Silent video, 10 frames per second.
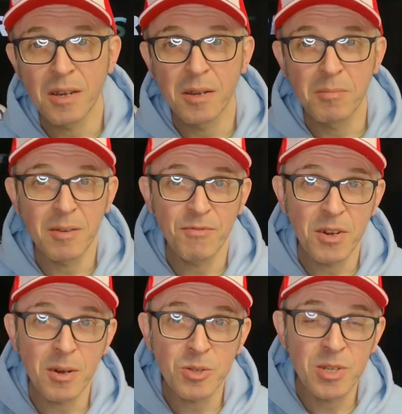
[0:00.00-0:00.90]
And for
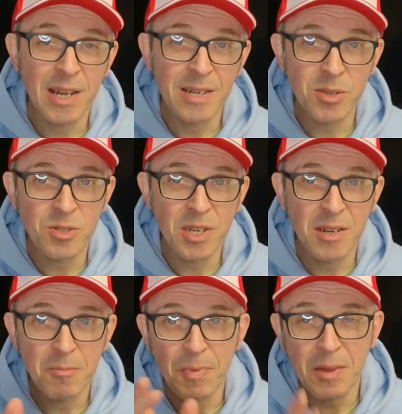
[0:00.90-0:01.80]
God's sake, as I
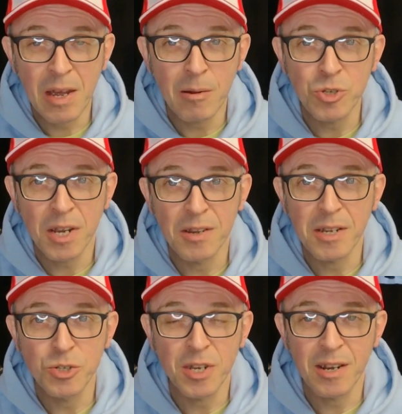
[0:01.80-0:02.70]
said, go check
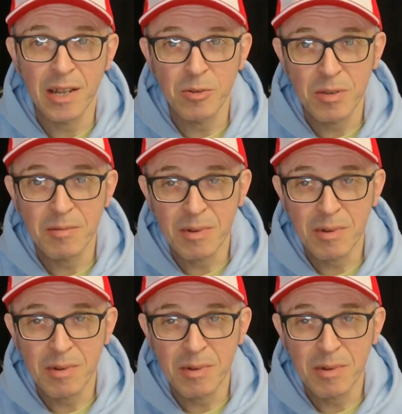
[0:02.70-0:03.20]
Nick's channel out.